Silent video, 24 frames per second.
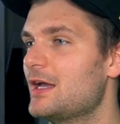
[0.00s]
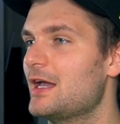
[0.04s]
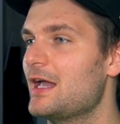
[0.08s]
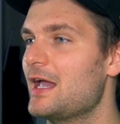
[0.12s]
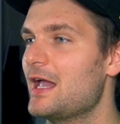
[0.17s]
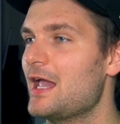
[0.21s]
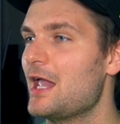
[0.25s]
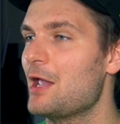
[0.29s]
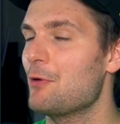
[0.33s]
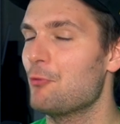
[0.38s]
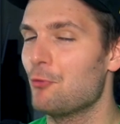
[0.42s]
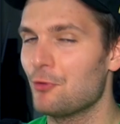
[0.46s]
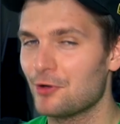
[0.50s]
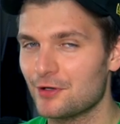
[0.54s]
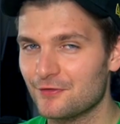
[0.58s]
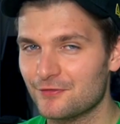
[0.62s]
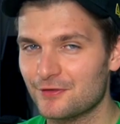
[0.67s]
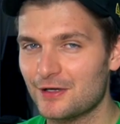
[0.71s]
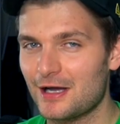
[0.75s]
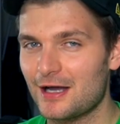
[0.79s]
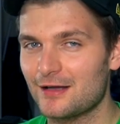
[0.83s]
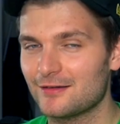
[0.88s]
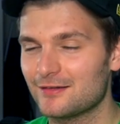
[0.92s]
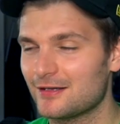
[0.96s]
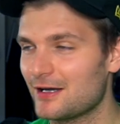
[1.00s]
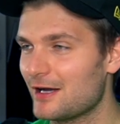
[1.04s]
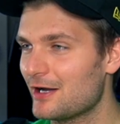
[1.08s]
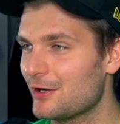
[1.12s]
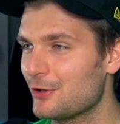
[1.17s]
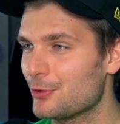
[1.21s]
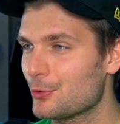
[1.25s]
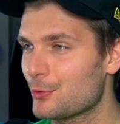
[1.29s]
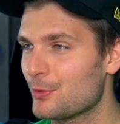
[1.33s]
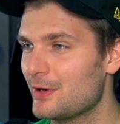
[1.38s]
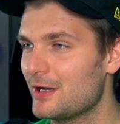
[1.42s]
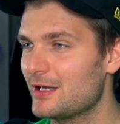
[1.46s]
It would have gotten a higher
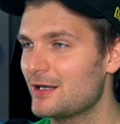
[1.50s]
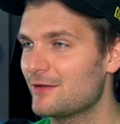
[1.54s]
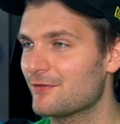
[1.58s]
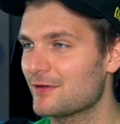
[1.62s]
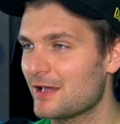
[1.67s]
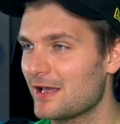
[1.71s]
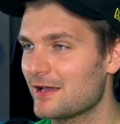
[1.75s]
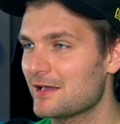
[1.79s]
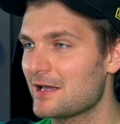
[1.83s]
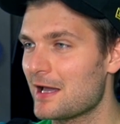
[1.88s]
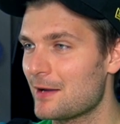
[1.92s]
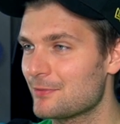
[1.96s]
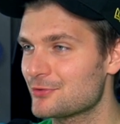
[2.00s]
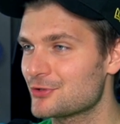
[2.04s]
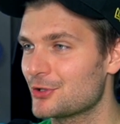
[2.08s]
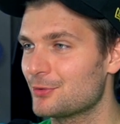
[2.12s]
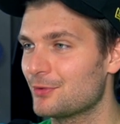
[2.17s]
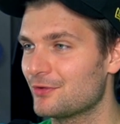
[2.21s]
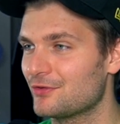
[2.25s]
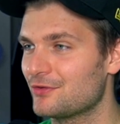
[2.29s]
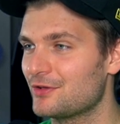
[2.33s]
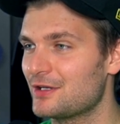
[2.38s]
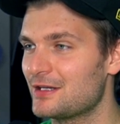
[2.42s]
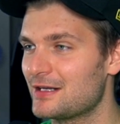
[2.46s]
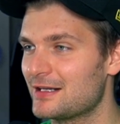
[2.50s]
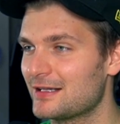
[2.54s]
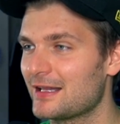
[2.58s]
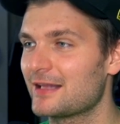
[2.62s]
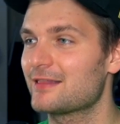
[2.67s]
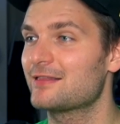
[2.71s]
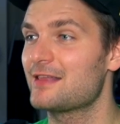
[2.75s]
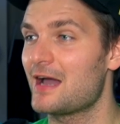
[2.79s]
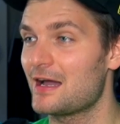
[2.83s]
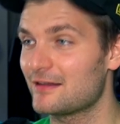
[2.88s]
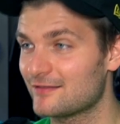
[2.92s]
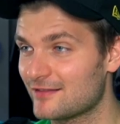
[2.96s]
grade if Kate Capshaw wasn't in it. Like,
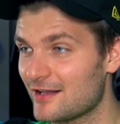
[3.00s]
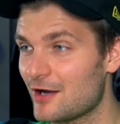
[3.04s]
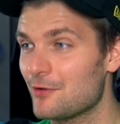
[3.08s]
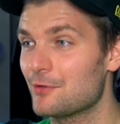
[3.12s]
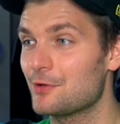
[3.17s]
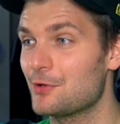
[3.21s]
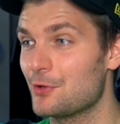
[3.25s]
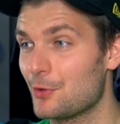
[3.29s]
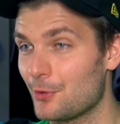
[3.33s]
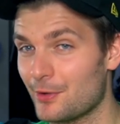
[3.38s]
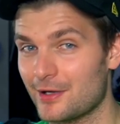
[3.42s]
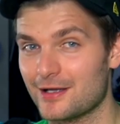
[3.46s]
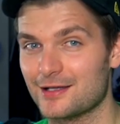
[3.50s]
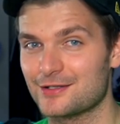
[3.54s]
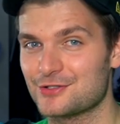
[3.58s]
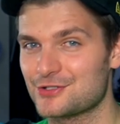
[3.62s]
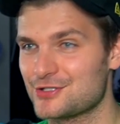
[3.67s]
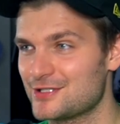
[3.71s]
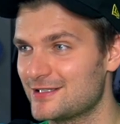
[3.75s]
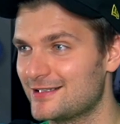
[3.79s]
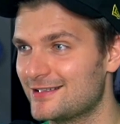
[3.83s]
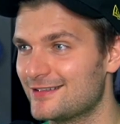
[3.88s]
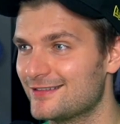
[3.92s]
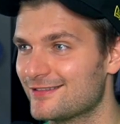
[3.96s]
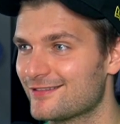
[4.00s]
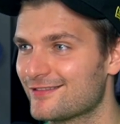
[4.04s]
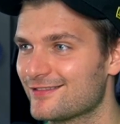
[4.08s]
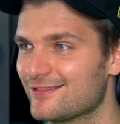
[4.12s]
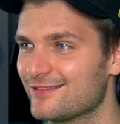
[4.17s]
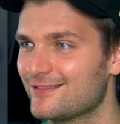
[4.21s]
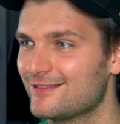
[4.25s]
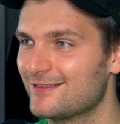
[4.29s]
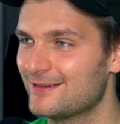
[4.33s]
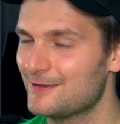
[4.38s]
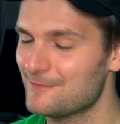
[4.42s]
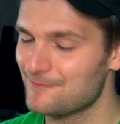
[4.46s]
that's how annoying she is.
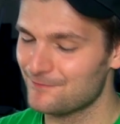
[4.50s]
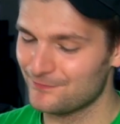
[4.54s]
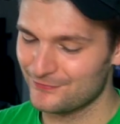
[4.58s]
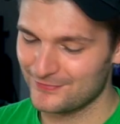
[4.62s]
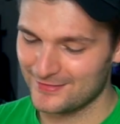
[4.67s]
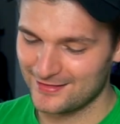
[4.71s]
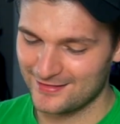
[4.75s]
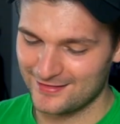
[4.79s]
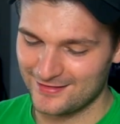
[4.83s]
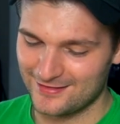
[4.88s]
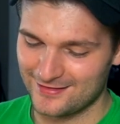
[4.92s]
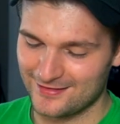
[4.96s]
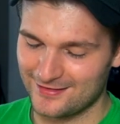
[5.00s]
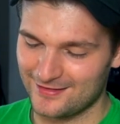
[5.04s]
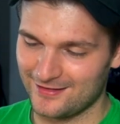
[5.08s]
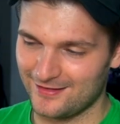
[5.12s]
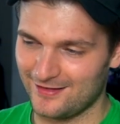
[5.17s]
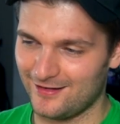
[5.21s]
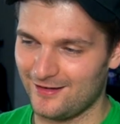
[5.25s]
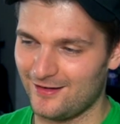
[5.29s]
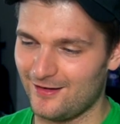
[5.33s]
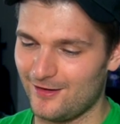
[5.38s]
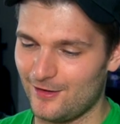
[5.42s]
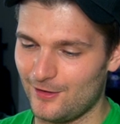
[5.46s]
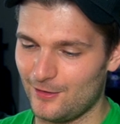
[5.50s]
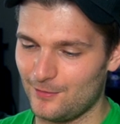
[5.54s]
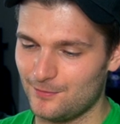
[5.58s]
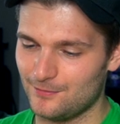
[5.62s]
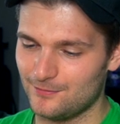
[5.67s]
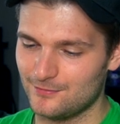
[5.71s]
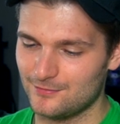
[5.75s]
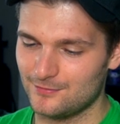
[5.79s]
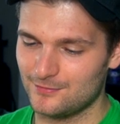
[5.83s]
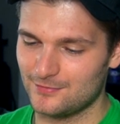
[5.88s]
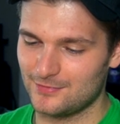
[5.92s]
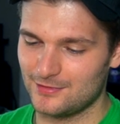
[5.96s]

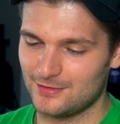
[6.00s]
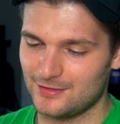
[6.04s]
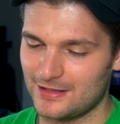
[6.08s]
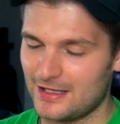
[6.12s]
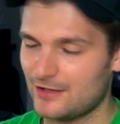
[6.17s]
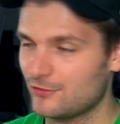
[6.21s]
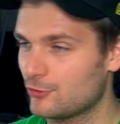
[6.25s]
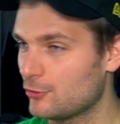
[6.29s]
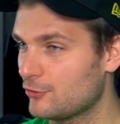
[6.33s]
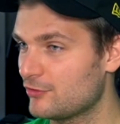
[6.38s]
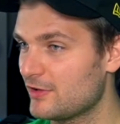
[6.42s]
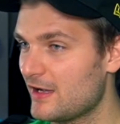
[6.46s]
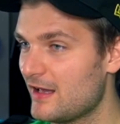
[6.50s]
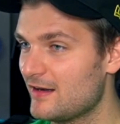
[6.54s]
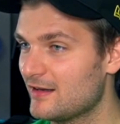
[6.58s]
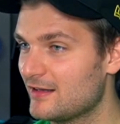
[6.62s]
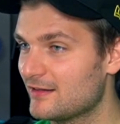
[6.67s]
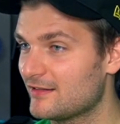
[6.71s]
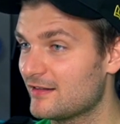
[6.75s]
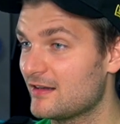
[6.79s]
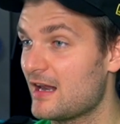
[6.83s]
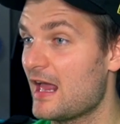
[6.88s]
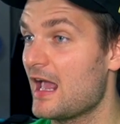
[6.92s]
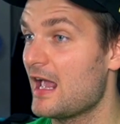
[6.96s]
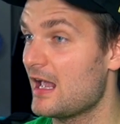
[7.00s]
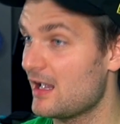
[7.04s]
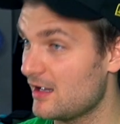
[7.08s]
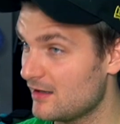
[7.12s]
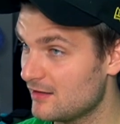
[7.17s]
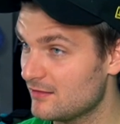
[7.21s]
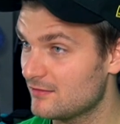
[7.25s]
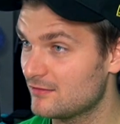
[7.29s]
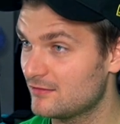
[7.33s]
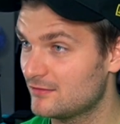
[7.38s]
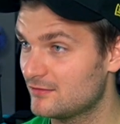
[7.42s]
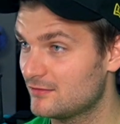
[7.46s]
Last Crusade gets an A.
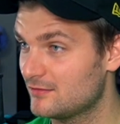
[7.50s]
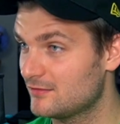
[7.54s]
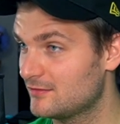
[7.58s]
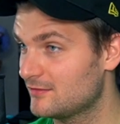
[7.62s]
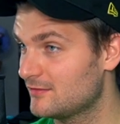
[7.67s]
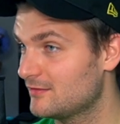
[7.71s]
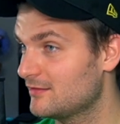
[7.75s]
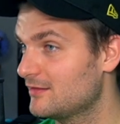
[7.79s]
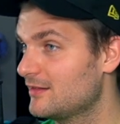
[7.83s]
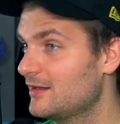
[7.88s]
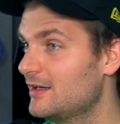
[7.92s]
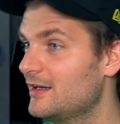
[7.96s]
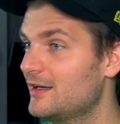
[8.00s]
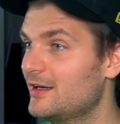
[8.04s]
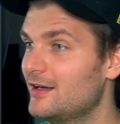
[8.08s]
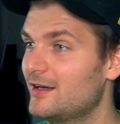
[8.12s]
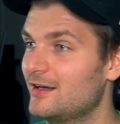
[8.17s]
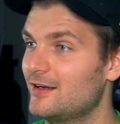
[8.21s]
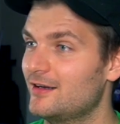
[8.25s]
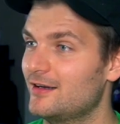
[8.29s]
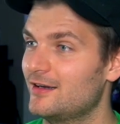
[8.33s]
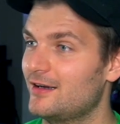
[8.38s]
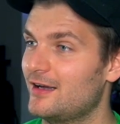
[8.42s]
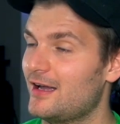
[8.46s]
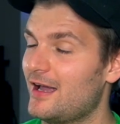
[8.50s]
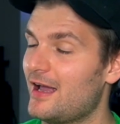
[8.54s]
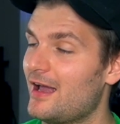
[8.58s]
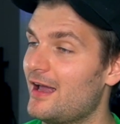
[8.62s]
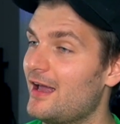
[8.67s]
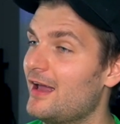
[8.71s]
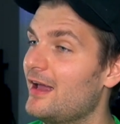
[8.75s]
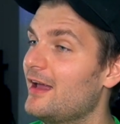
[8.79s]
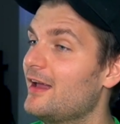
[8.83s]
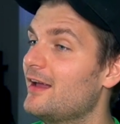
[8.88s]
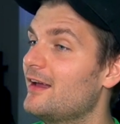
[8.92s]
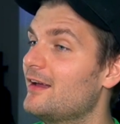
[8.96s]

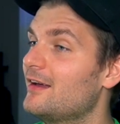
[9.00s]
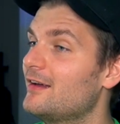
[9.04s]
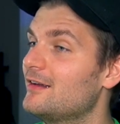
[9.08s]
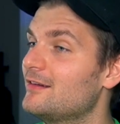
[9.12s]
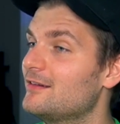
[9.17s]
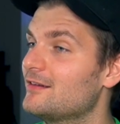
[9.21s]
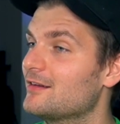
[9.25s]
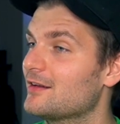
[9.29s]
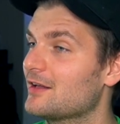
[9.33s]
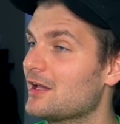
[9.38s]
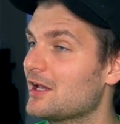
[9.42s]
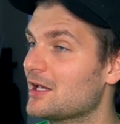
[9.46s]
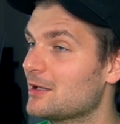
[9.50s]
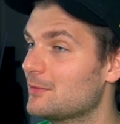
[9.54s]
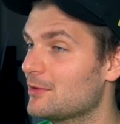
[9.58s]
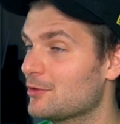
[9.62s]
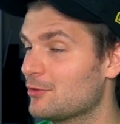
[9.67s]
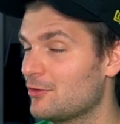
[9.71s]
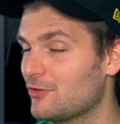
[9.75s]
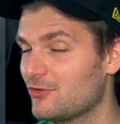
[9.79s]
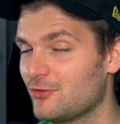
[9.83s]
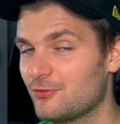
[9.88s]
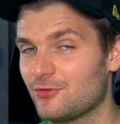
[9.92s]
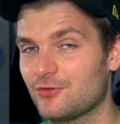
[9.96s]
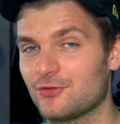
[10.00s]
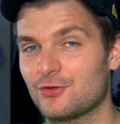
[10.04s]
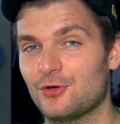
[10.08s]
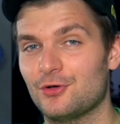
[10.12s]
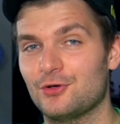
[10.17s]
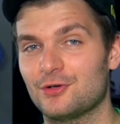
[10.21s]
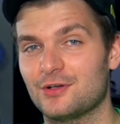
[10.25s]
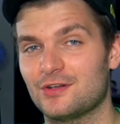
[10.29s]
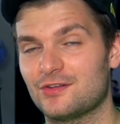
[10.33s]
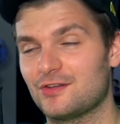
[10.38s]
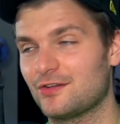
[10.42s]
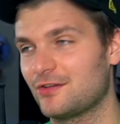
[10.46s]
And Kingdom of the Crystal Skull
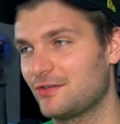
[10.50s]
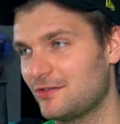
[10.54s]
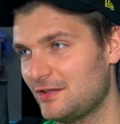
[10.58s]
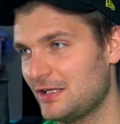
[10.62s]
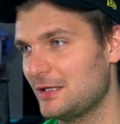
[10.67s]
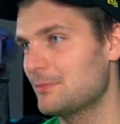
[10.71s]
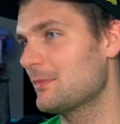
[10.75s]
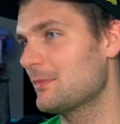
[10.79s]
gets a C-.